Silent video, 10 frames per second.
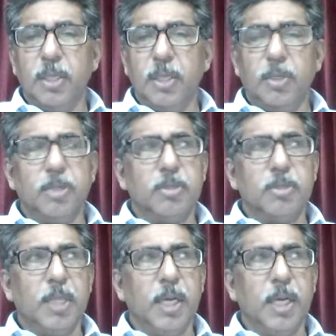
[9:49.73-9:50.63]
or to
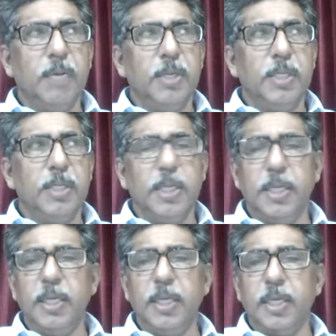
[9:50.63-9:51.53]
have
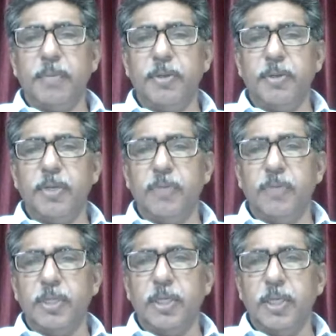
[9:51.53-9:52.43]
any communion with
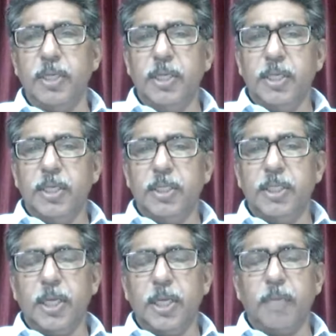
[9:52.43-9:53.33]
the
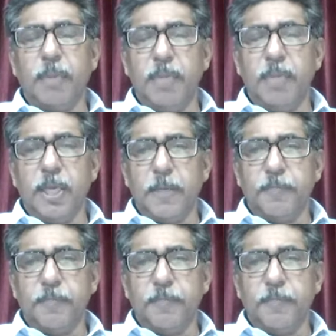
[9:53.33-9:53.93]
general public.